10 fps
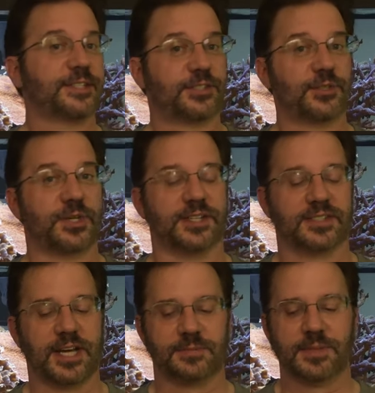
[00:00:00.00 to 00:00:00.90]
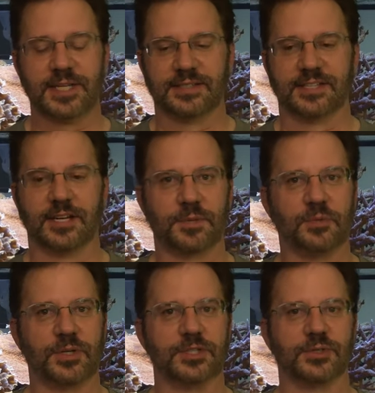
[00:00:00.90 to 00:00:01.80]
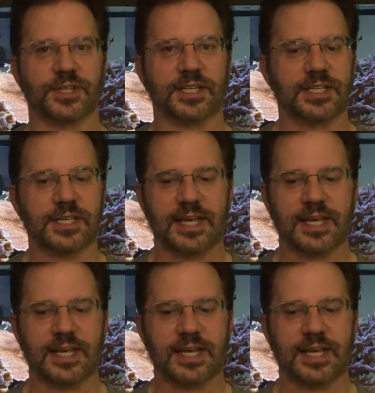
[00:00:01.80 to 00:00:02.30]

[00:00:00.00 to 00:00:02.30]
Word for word: to contact me and tell me what you're thinking.